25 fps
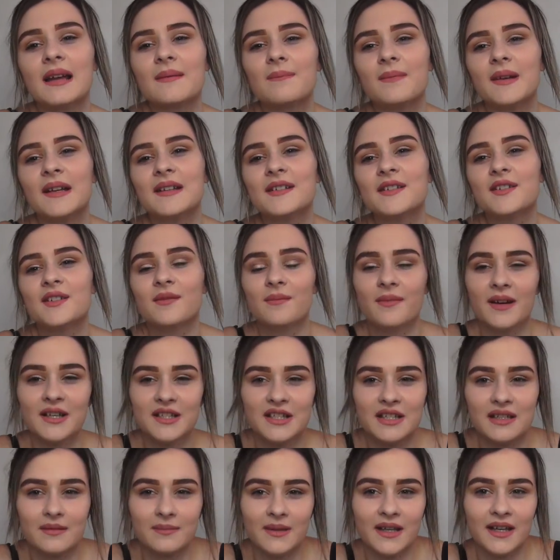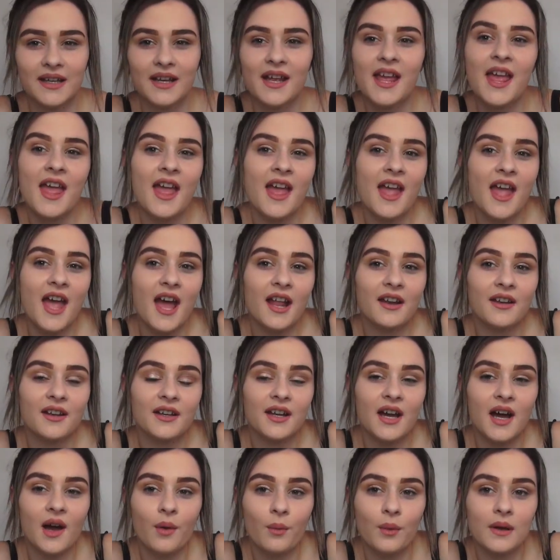It means so much to me and I
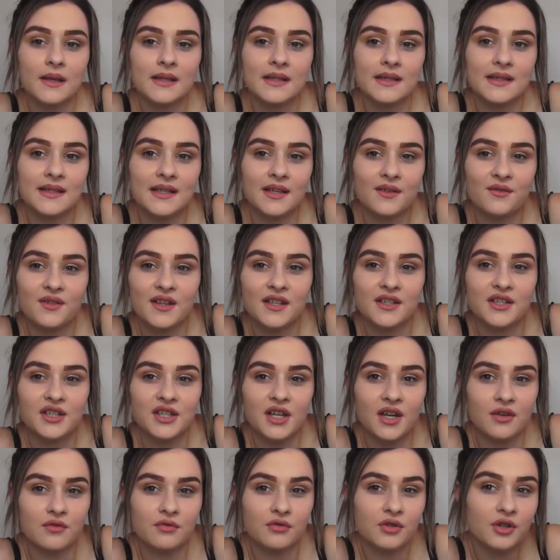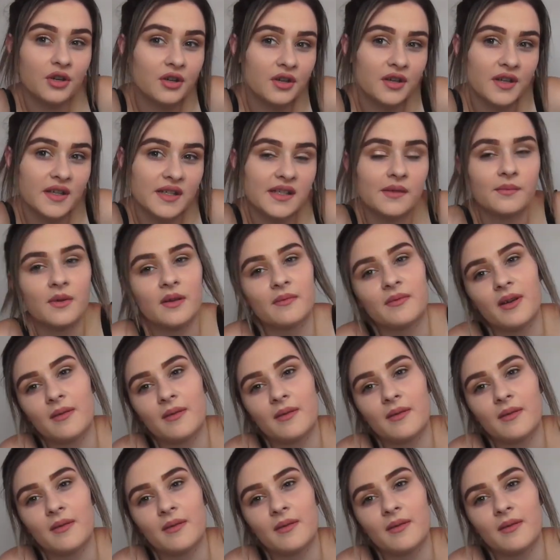can't wait to see where this channel goes and where